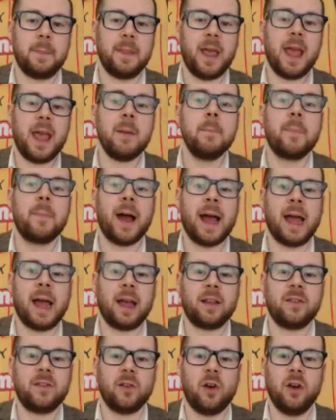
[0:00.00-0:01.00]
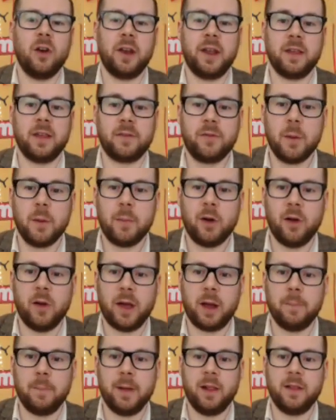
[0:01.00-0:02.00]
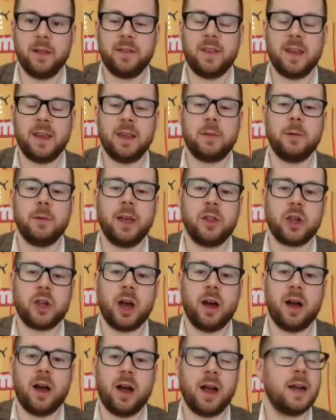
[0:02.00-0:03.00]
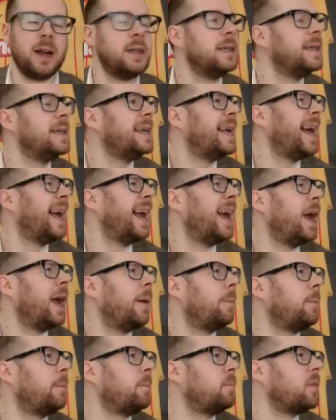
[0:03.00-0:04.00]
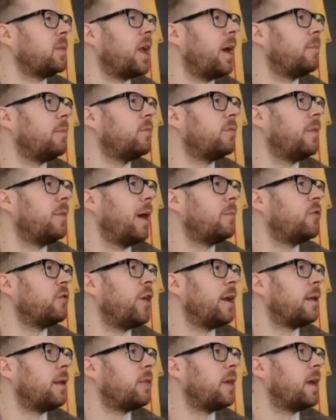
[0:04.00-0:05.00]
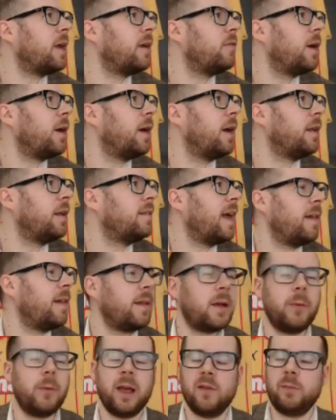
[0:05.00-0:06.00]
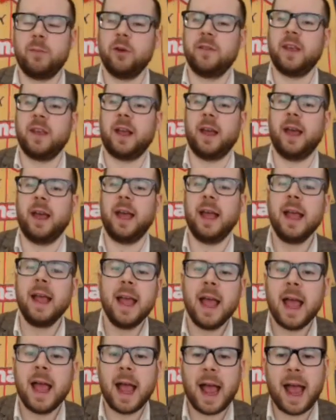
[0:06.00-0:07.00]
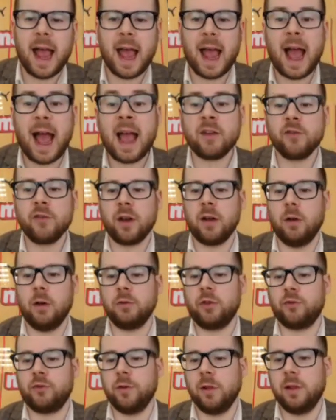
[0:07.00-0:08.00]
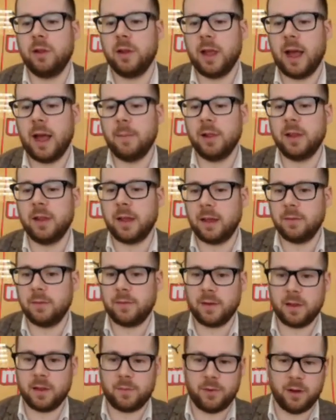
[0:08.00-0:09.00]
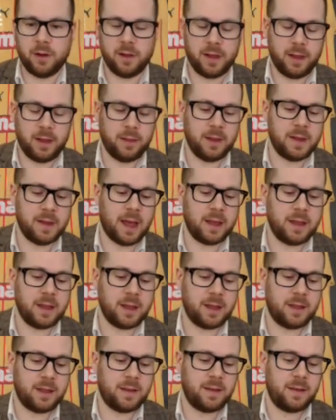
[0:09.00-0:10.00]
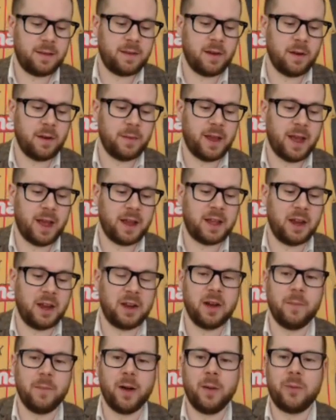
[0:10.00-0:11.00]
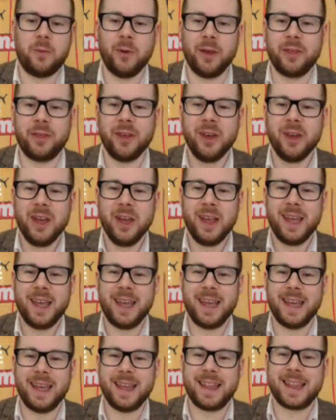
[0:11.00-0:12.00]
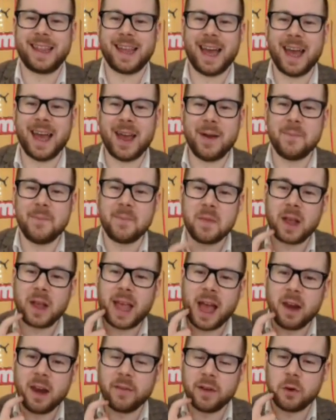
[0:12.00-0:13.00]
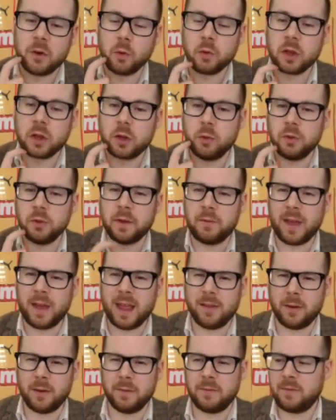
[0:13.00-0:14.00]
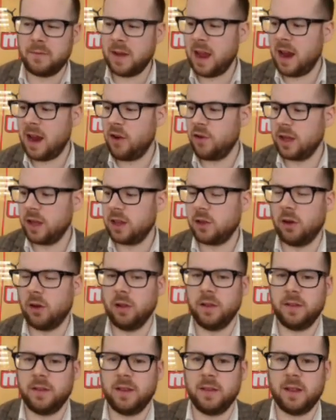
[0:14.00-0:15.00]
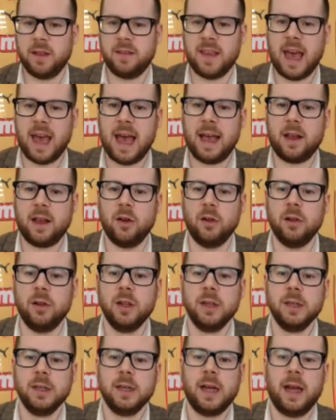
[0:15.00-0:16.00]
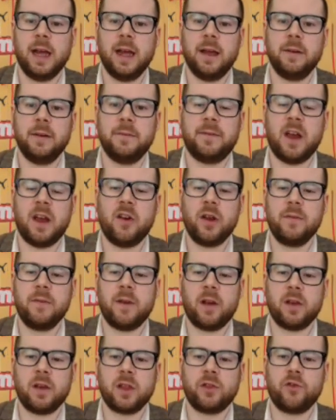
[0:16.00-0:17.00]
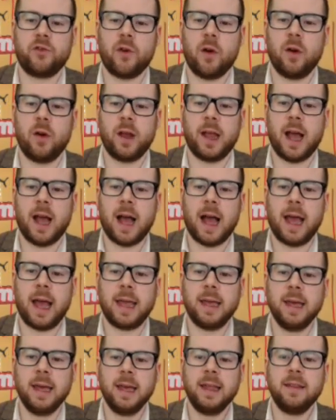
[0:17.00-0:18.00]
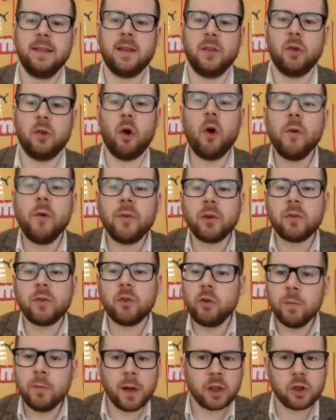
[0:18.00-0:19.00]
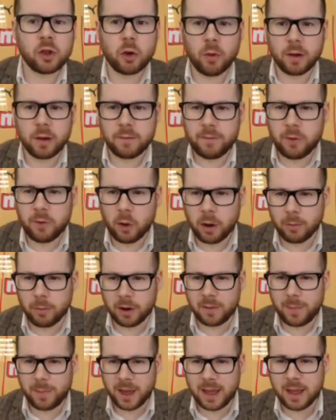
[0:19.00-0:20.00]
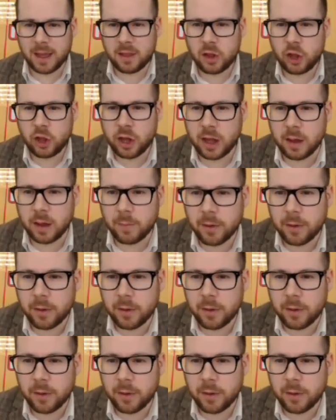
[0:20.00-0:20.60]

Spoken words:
impact on his footballing abilities, which are, I'm trying to think of a delicate way of putting it, agricultural, I believe, is probably the nicest term that I can come up with. He's kind of an old school defender, very solid in the tackle, very, very strong guy, doesn't offer too much going forward, but he is cheap.